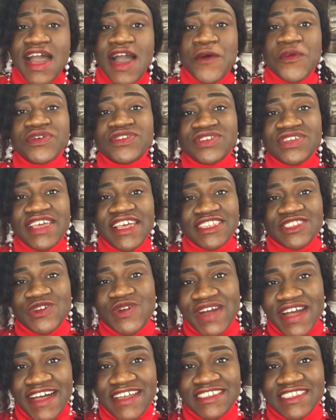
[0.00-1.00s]
and once you get your
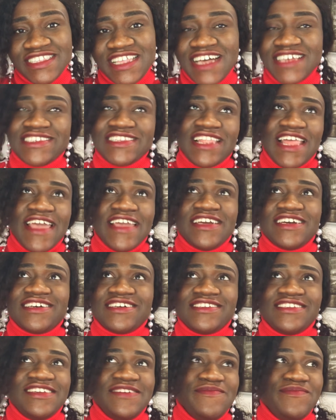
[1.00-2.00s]
CAS that's
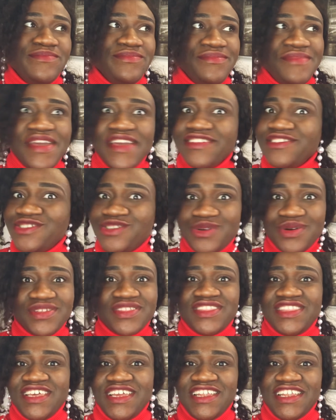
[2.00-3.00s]
like the major
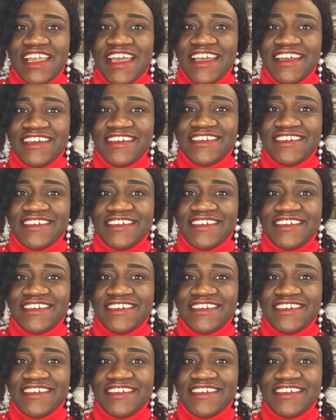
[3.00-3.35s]
thing like